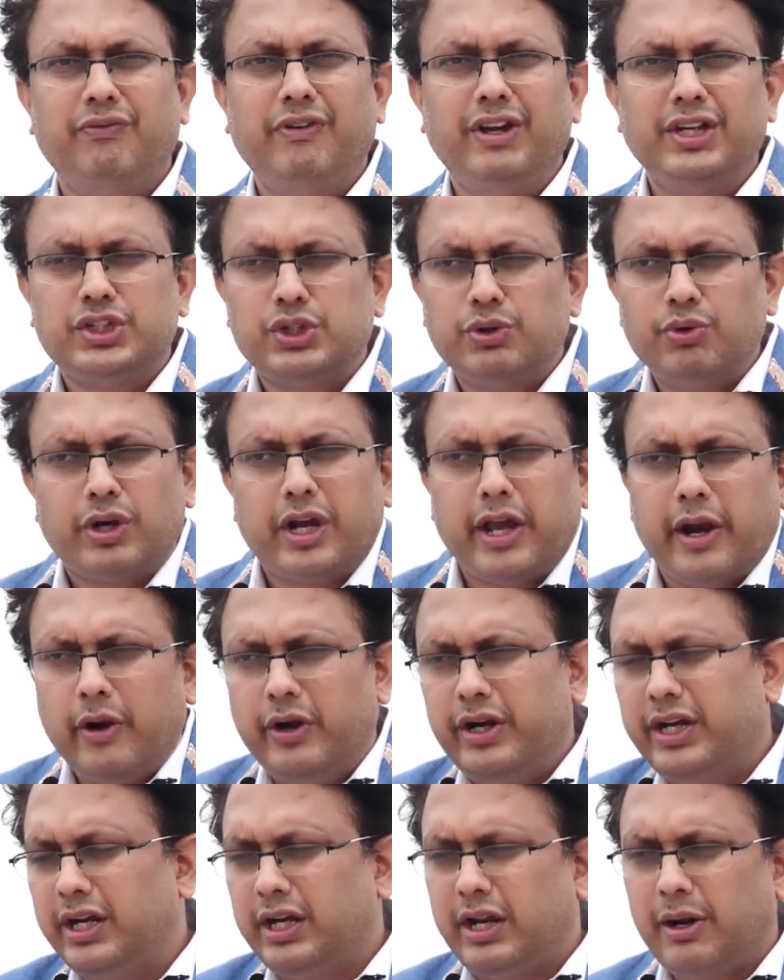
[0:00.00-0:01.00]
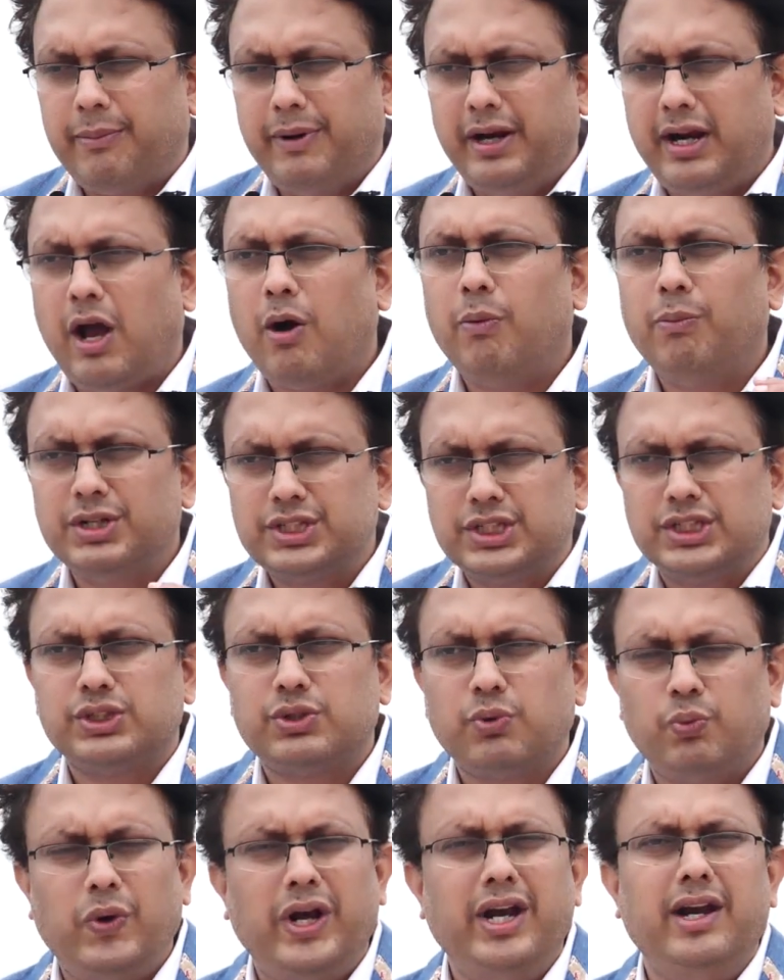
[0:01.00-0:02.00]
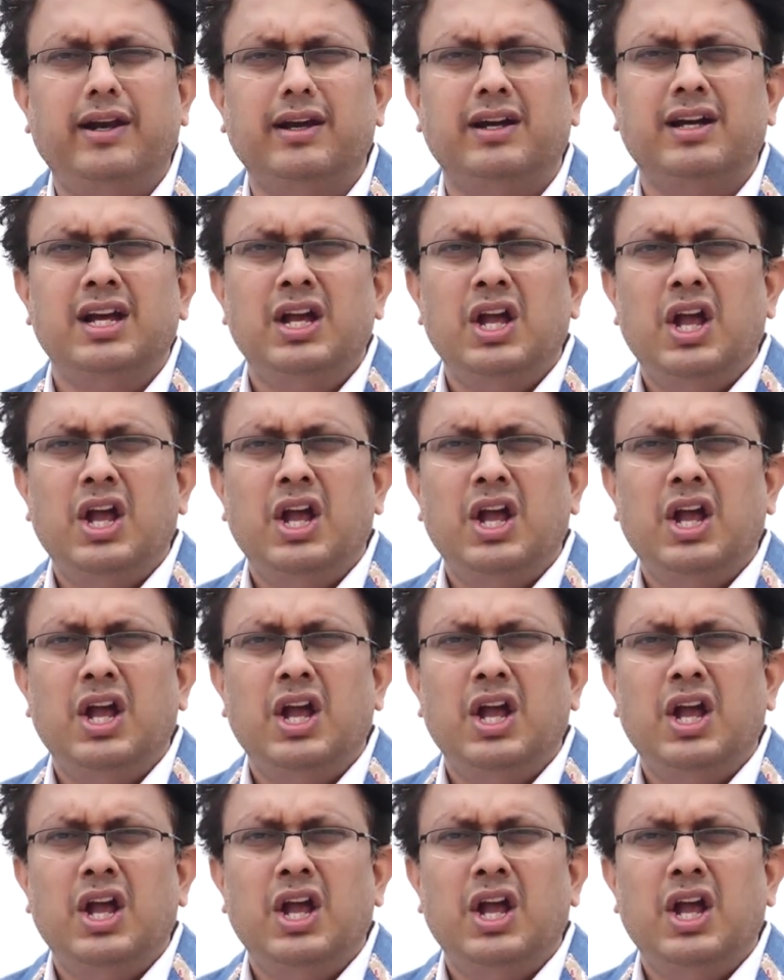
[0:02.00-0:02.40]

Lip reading: which you cannot determine how much is the wind,